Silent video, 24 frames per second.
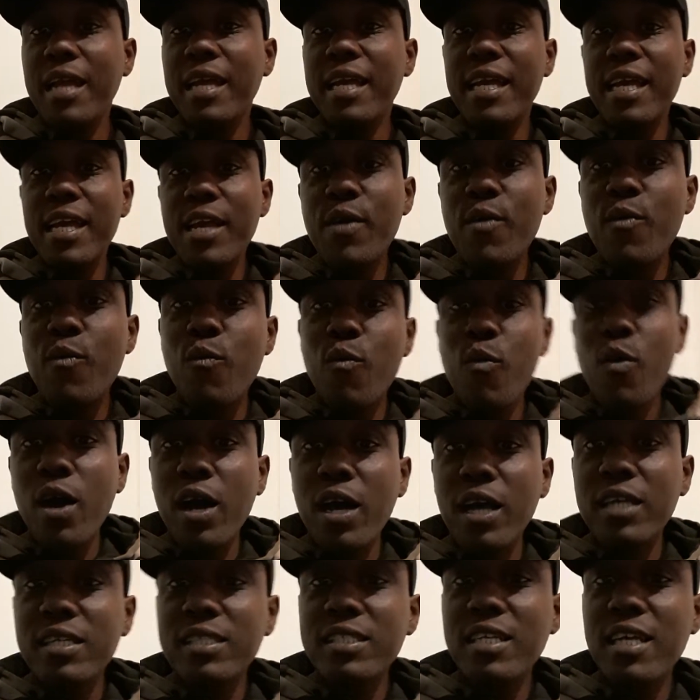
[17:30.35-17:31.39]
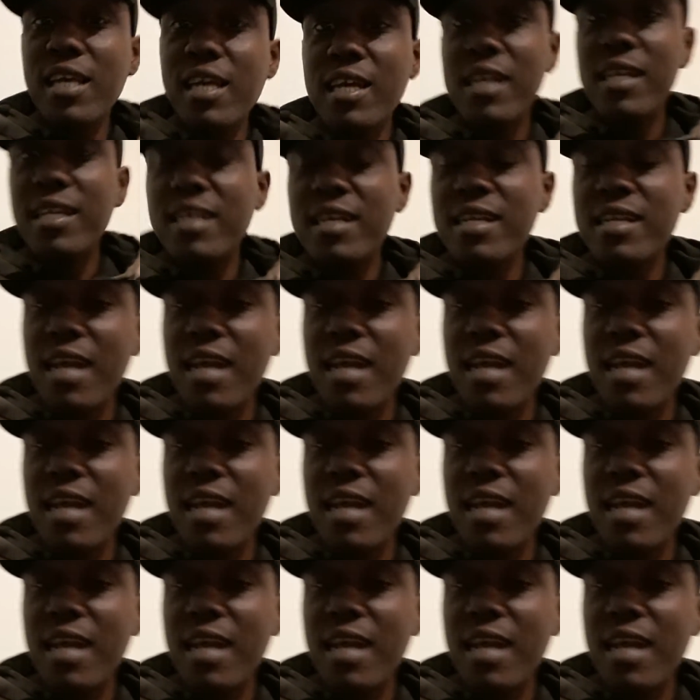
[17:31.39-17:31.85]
It was the